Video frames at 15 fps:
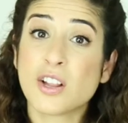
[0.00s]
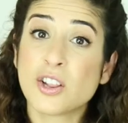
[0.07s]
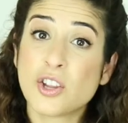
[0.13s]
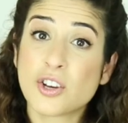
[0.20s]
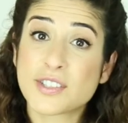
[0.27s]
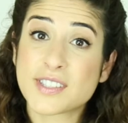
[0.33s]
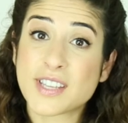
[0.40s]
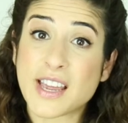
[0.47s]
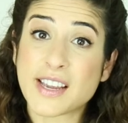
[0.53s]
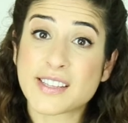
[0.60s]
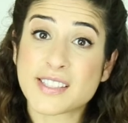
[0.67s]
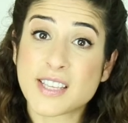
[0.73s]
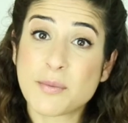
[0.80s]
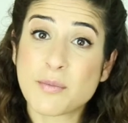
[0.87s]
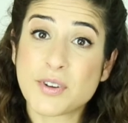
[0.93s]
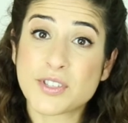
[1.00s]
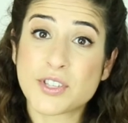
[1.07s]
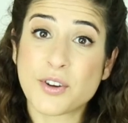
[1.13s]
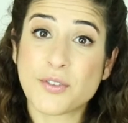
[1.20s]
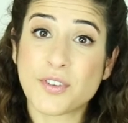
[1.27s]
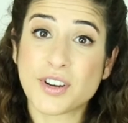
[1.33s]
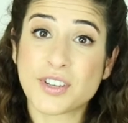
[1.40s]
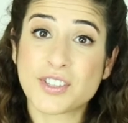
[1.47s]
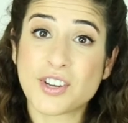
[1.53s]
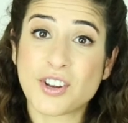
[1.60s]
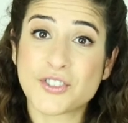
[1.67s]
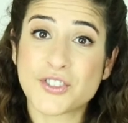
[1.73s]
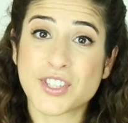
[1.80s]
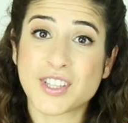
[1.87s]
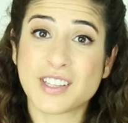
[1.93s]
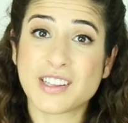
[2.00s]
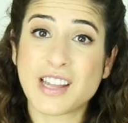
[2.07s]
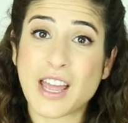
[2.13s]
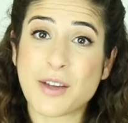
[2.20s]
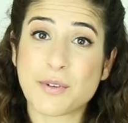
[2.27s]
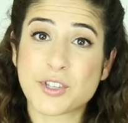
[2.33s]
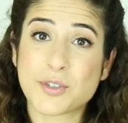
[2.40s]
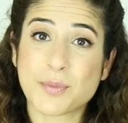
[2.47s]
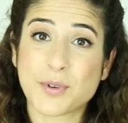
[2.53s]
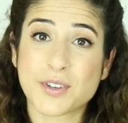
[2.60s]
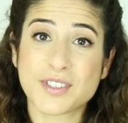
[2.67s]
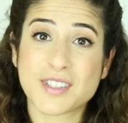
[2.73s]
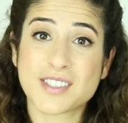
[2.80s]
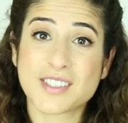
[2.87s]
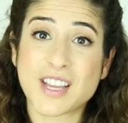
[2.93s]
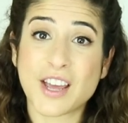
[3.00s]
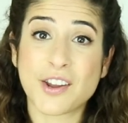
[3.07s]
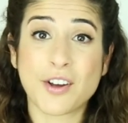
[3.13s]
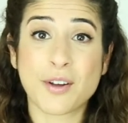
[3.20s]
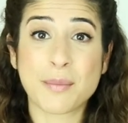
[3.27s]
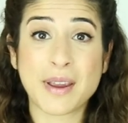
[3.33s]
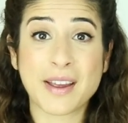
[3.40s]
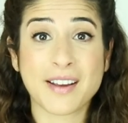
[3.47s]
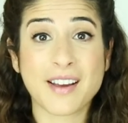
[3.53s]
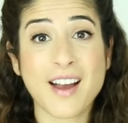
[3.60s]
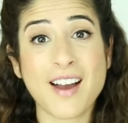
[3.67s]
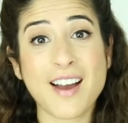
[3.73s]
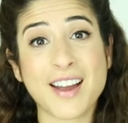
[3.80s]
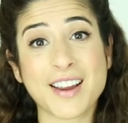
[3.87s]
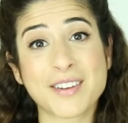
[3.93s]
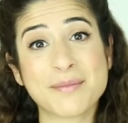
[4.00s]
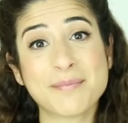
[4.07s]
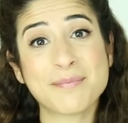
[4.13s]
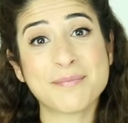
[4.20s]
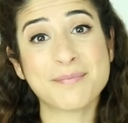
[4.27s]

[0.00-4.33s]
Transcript: Looks like someone's overindulged in the light which burns inside all mankind.